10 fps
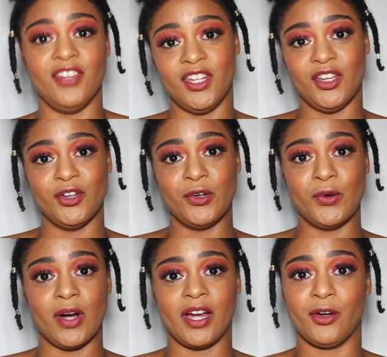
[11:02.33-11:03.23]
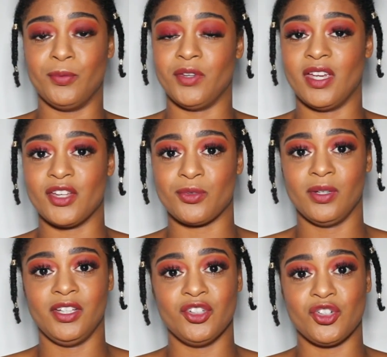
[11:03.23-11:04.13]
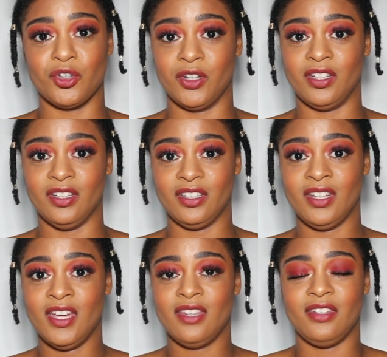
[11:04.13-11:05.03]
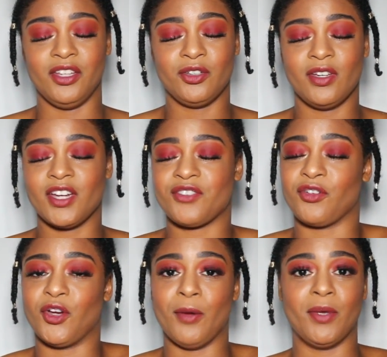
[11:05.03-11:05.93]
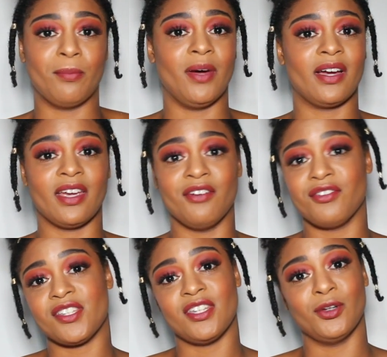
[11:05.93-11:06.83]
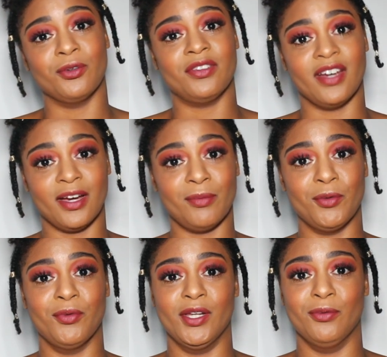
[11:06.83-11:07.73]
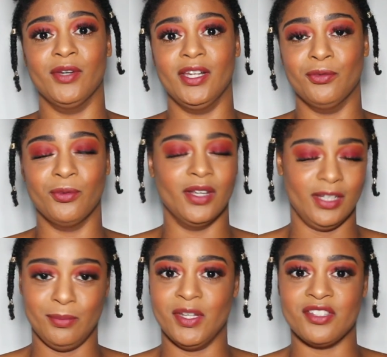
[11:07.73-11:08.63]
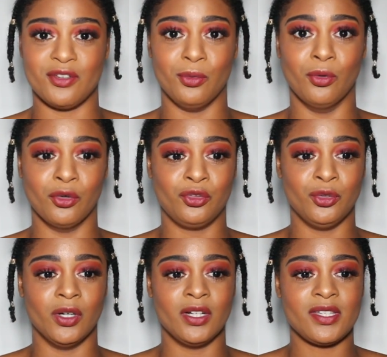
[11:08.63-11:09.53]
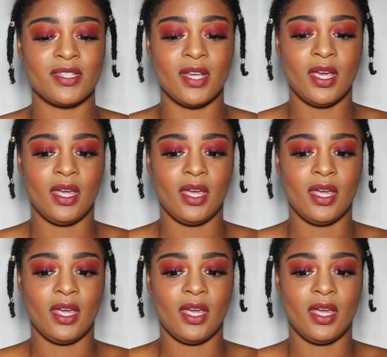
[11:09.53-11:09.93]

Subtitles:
video. I hope you guys really enjoyed it. Thank you guys for coming back every single time. It really means the world to us.